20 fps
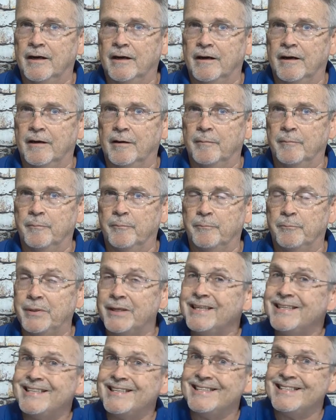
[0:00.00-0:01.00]

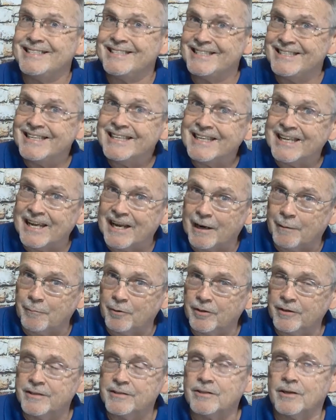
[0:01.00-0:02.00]
PTZ
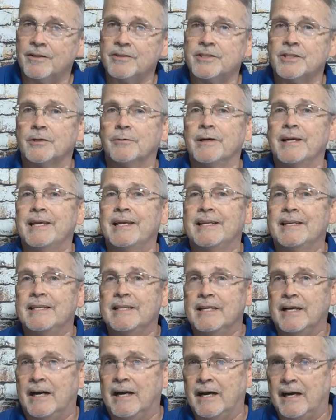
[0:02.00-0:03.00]
camera. It's also
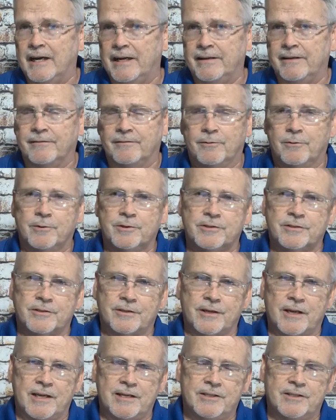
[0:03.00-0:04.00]
NDI, and of
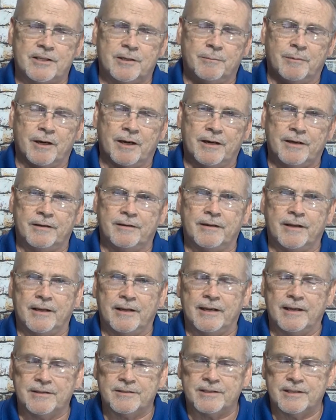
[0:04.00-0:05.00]
course, HDMI
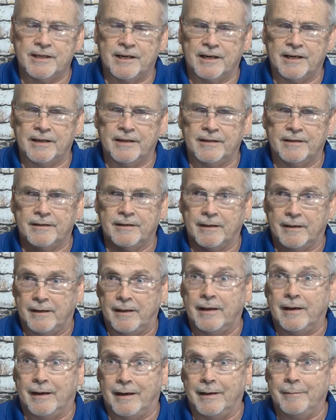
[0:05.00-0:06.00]
and SDI
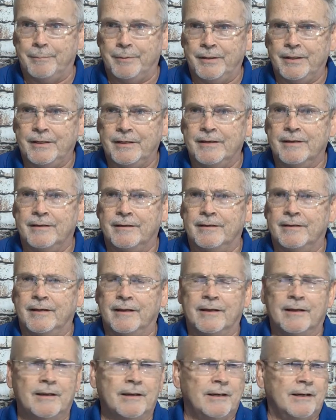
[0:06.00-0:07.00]
and IP. And
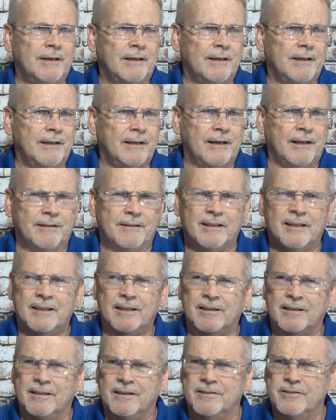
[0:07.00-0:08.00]
I think
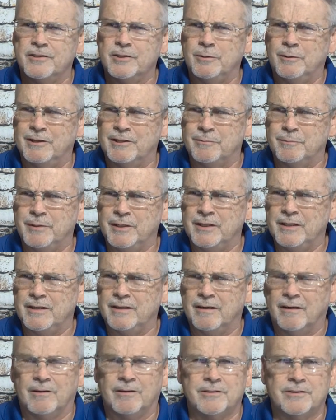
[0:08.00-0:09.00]
it does
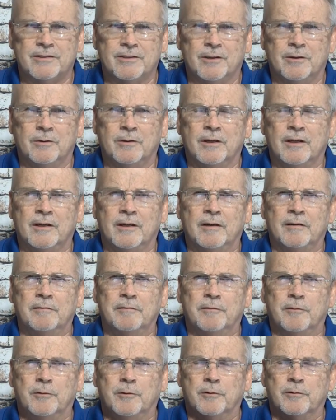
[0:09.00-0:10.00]
USB also
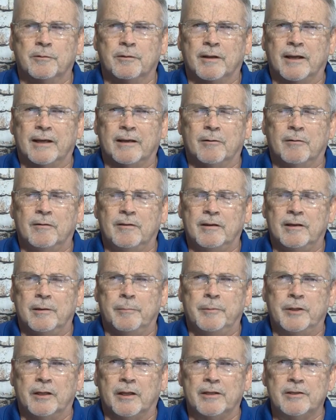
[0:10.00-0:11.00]
for it
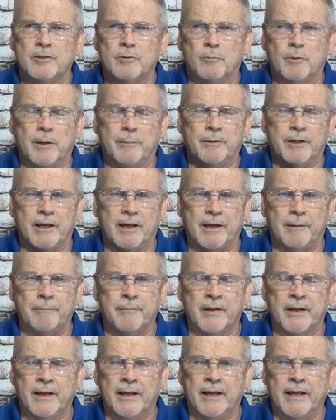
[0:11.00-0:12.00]
emulates a webcam.
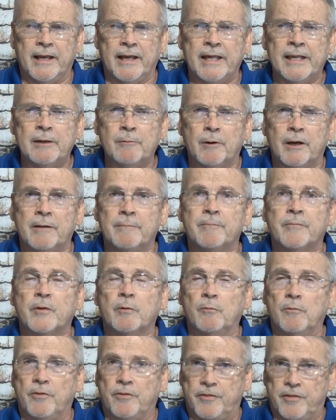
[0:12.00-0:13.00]
Anyway,
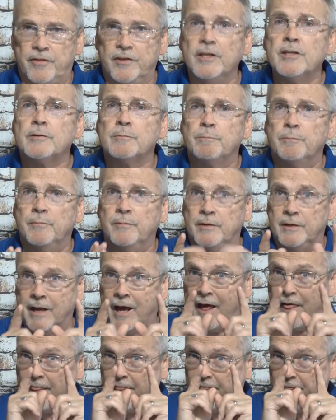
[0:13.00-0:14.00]
this,
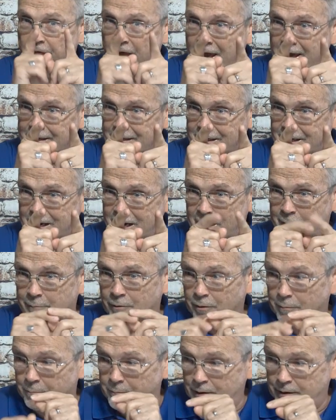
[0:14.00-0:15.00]
not that
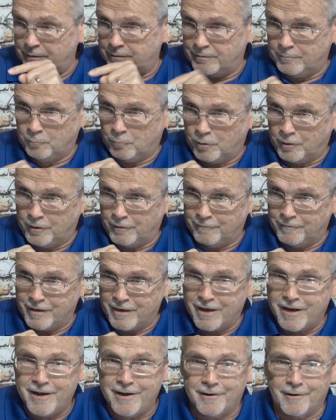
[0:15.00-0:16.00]
camera, but the one over
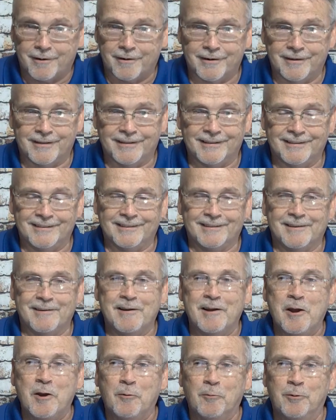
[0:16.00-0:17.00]
here,
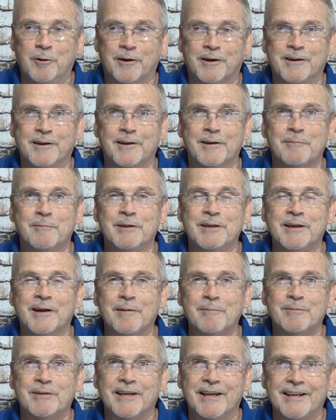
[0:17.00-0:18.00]
we're going to be
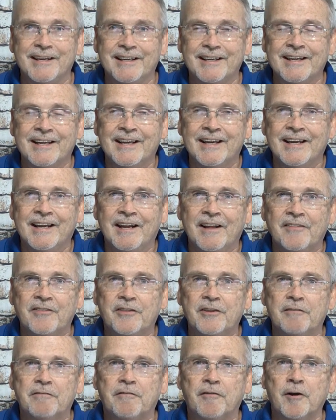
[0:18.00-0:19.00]
updating
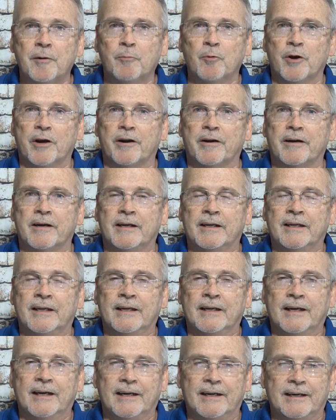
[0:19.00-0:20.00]
the firmware.
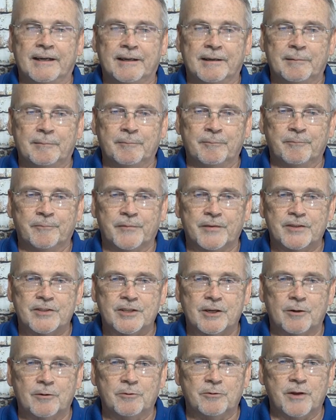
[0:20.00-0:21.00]

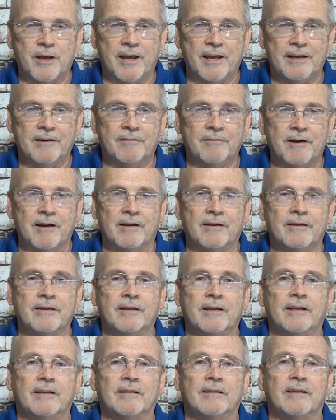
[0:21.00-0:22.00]
So hang
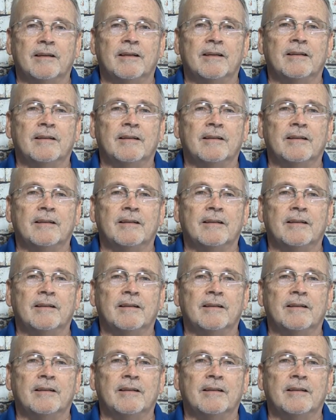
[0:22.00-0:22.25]
around and